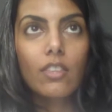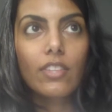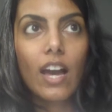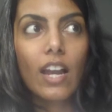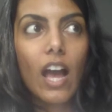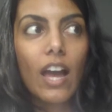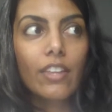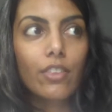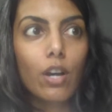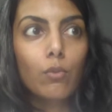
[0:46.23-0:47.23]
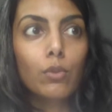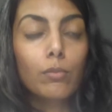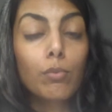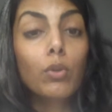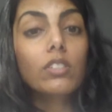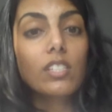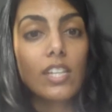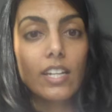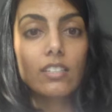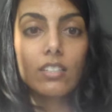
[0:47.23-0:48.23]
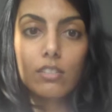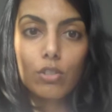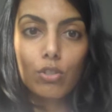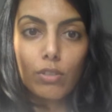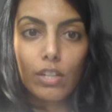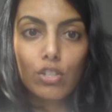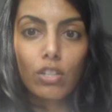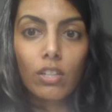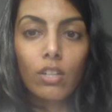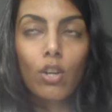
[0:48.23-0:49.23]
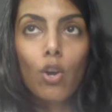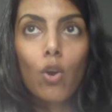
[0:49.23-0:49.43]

that I thought were important to take into consideration